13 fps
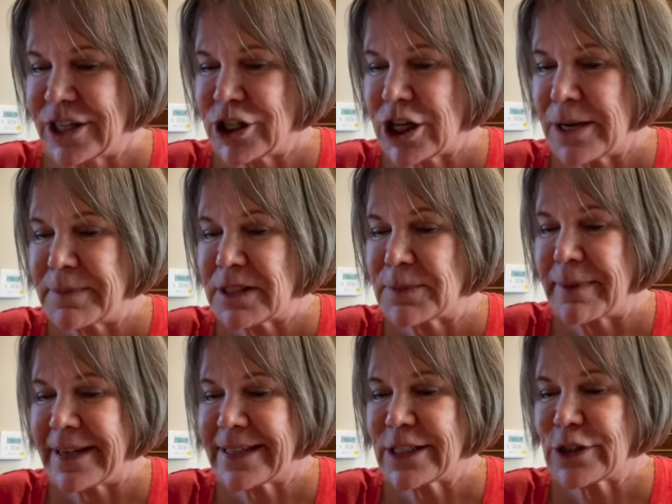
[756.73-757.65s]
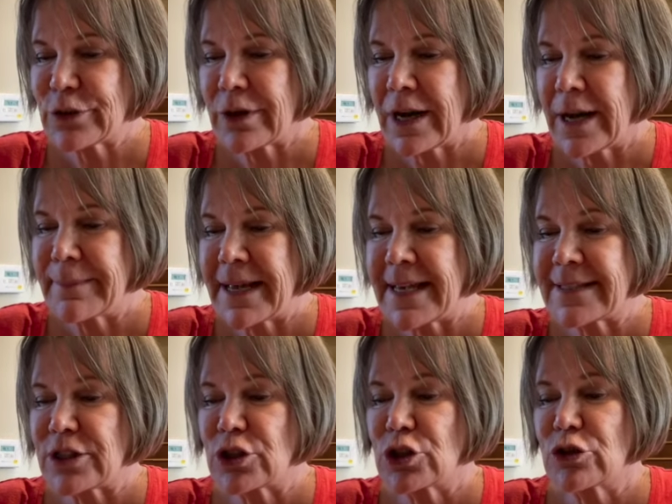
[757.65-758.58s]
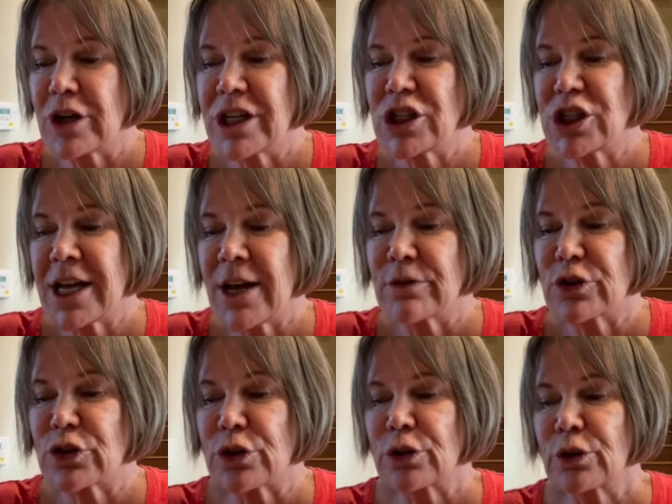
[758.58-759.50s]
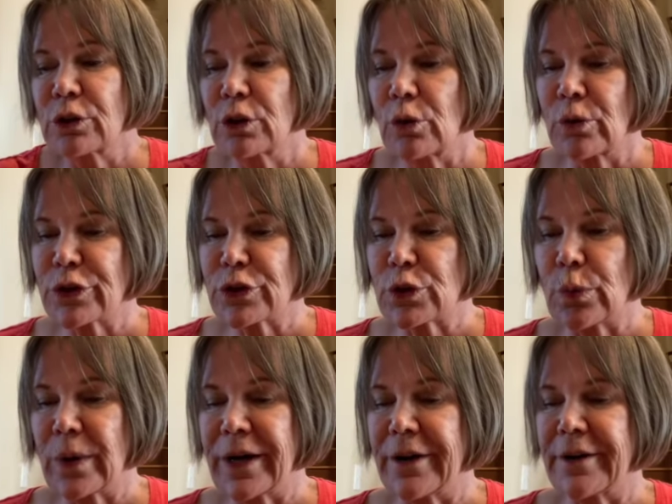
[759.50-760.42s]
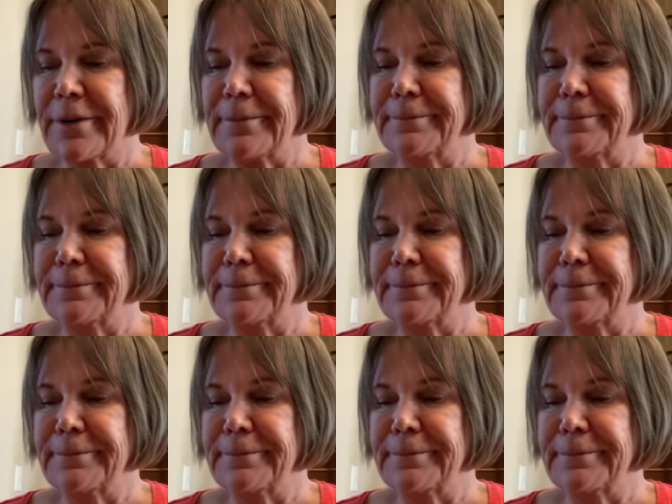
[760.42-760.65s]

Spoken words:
shape is best described as a stretched out circle or square.